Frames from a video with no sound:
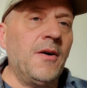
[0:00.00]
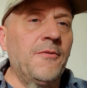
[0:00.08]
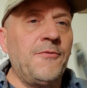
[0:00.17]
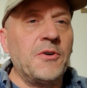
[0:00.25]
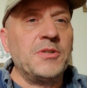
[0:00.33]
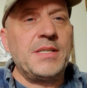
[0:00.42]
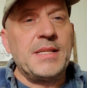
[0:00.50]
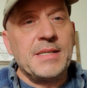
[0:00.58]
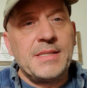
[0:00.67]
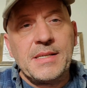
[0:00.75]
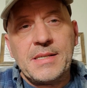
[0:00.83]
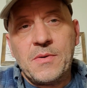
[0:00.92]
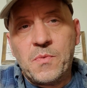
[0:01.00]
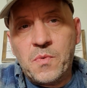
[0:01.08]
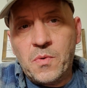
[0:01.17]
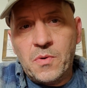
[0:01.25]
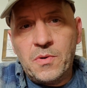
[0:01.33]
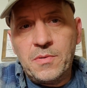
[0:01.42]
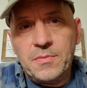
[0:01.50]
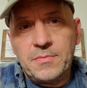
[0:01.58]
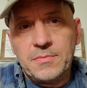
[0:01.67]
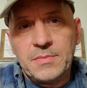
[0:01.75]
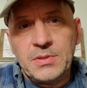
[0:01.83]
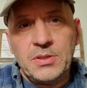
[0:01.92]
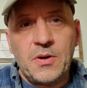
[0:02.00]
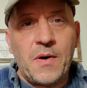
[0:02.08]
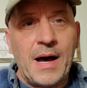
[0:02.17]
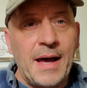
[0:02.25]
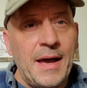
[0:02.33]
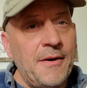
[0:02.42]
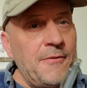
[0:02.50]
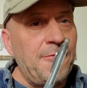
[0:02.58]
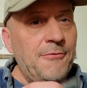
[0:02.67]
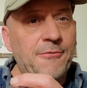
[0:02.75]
First, this is a rule. I have